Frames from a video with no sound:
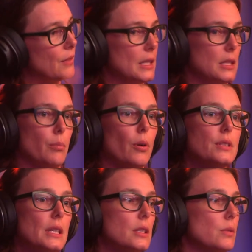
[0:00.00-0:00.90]
these
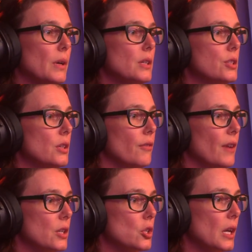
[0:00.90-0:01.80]
deposits, which
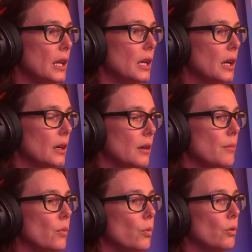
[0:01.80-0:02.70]
eventually
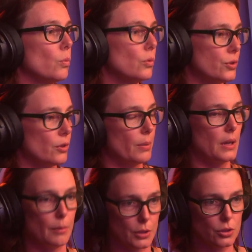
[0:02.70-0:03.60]
will sort of
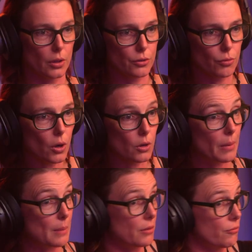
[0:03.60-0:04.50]
become a solid rock,
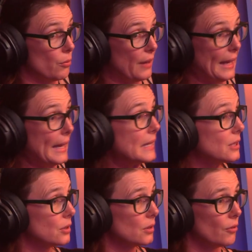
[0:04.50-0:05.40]
maybe through the
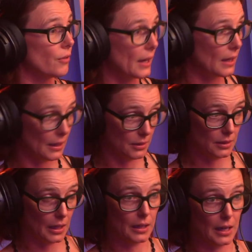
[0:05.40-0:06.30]
heat of that
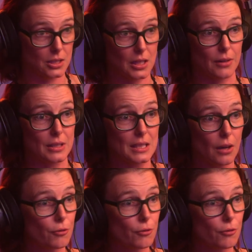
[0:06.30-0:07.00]
ash cloud itself.